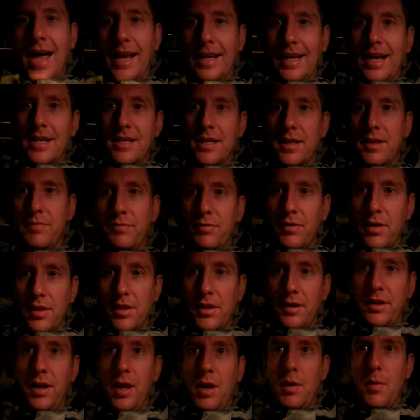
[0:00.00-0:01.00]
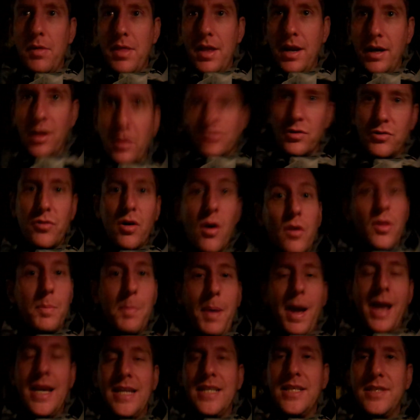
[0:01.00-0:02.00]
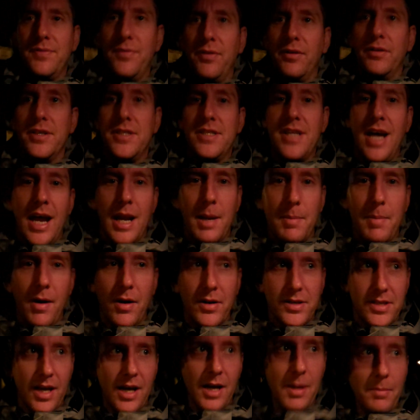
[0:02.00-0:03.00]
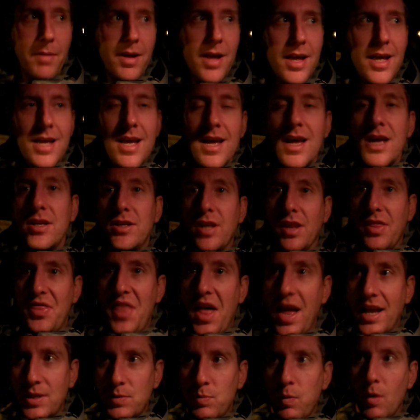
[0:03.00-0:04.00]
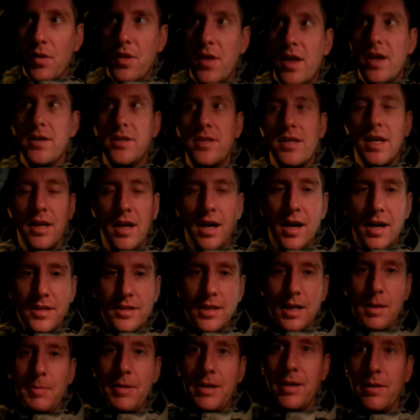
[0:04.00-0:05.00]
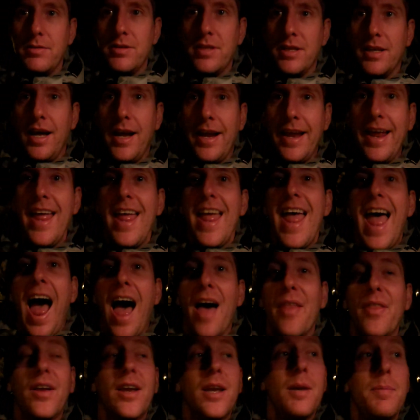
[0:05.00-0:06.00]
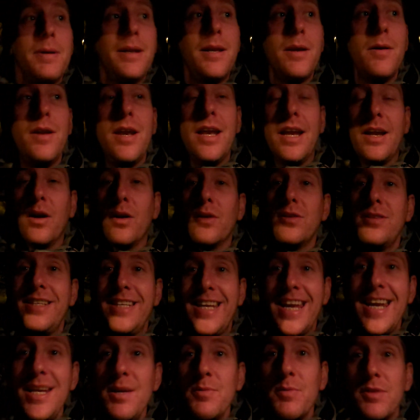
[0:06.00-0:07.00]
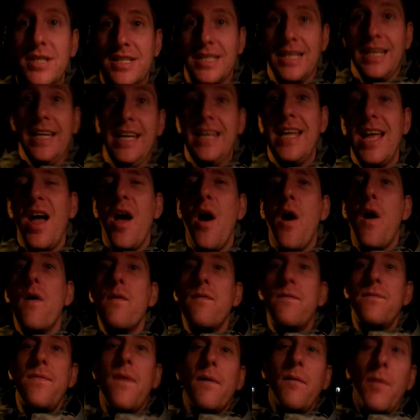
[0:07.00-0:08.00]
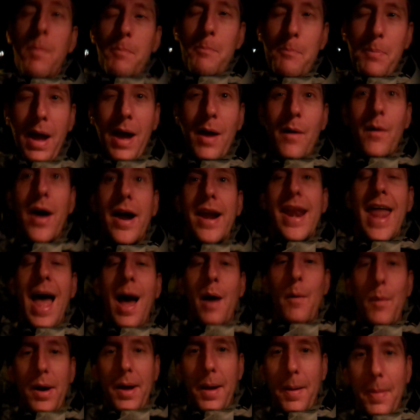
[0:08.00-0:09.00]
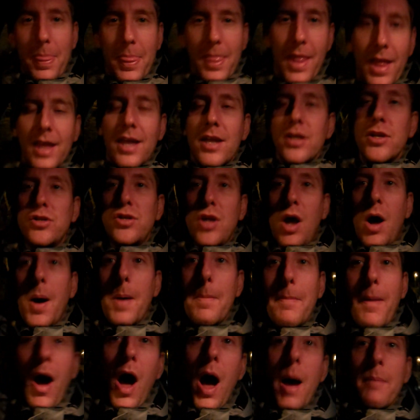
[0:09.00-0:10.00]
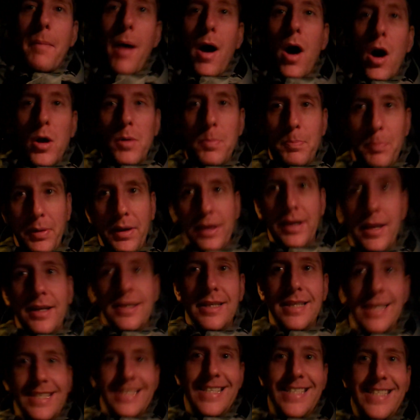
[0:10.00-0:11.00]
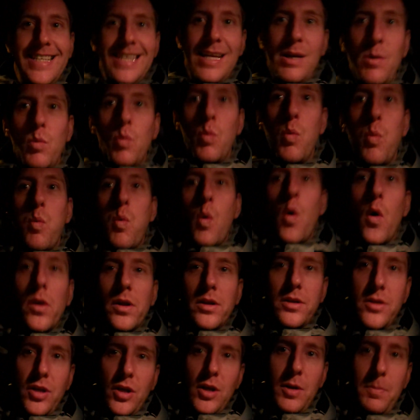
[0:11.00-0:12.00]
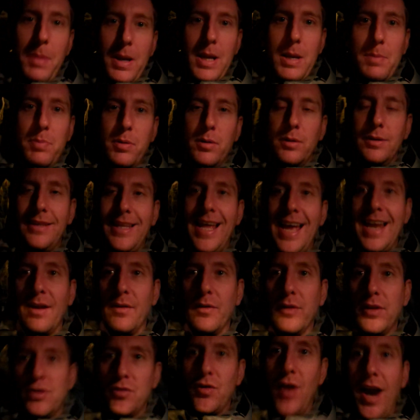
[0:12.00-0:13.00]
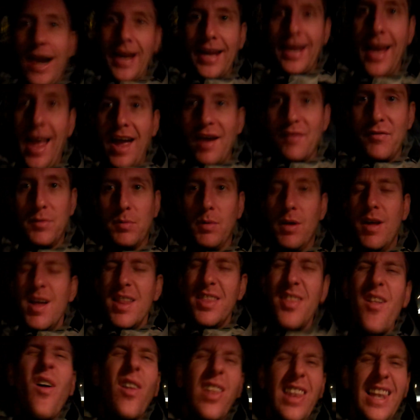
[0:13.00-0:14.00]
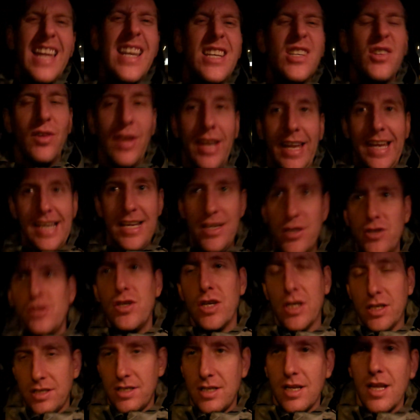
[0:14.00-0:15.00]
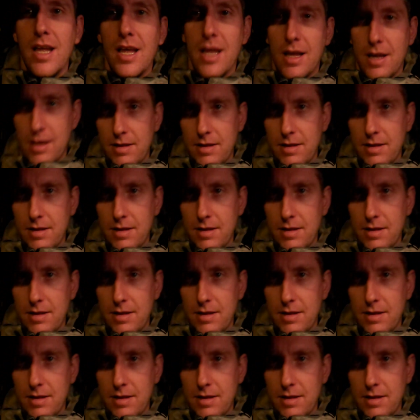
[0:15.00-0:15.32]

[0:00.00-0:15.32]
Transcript: and get to the front of the queue and then control the pace for a certain amount of time. So that's what those guys are going to be doing tonight and they're going to be doing it continuously for about an hour. So I'm, I'm hoping to see one or two people dead on the track after. Not literally, just